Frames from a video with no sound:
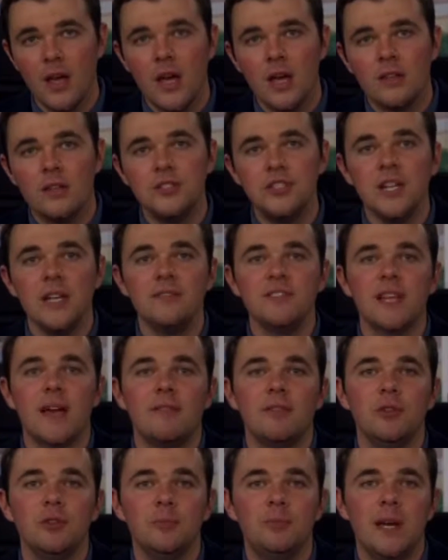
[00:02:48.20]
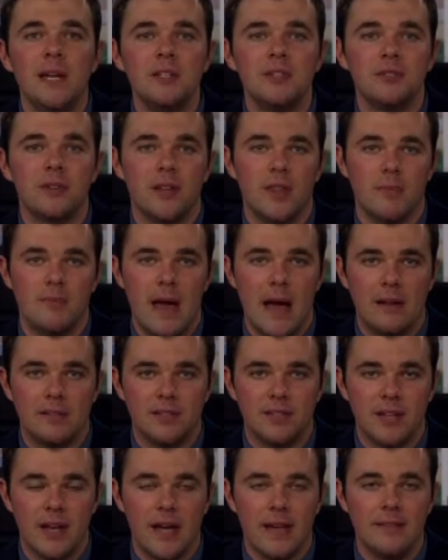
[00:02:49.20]
The Chiefs have a new pitcher on the mound
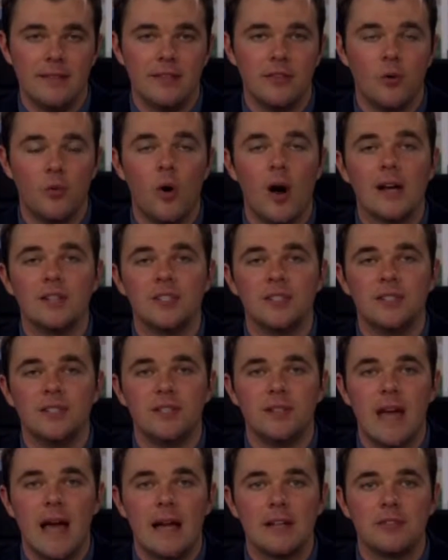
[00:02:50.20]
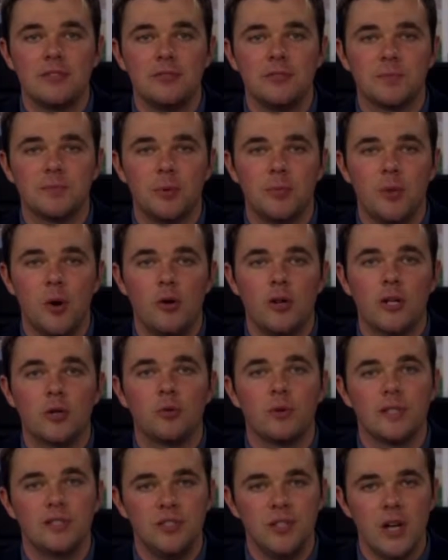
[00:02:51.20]
tonight. The Washington Nationals promoted
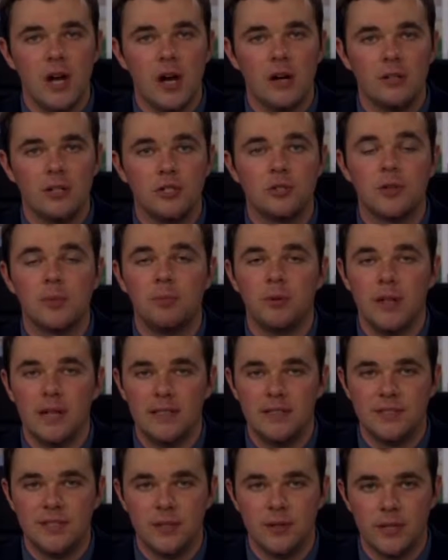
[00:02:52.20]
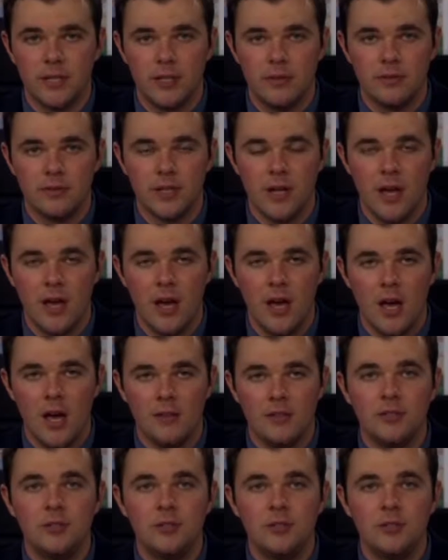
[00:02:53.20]
Chris Young to AAA Syracuse. The